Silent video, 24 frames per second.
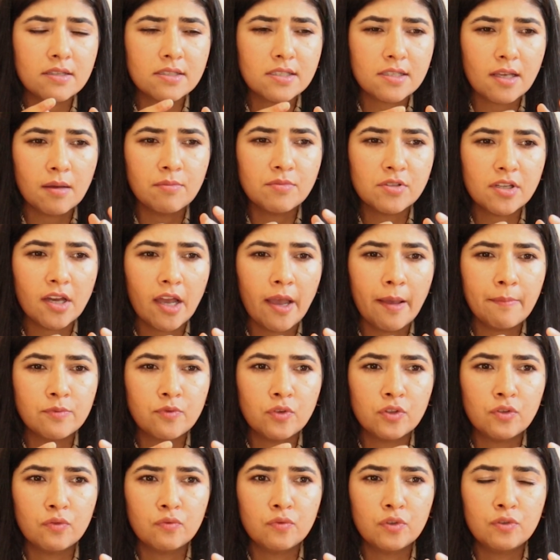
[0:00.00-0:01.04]
sometimes
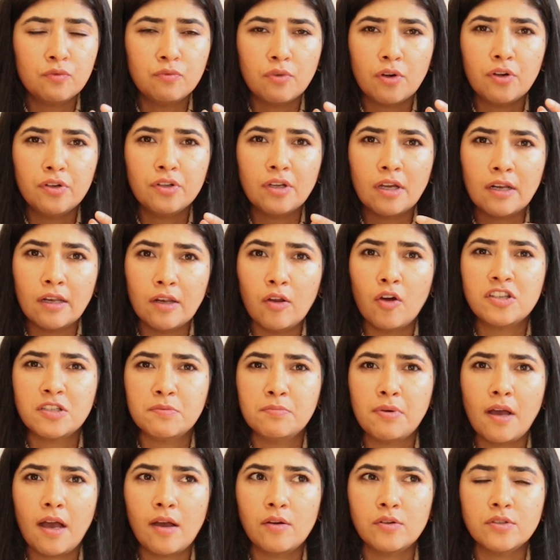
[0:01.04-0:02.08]
would worry a lot
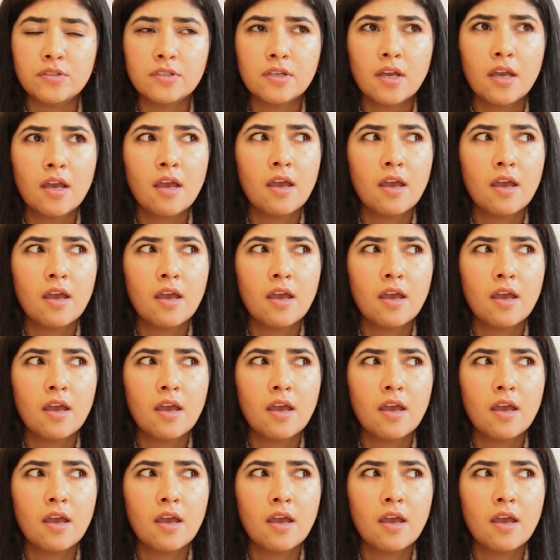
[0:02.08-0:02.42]
about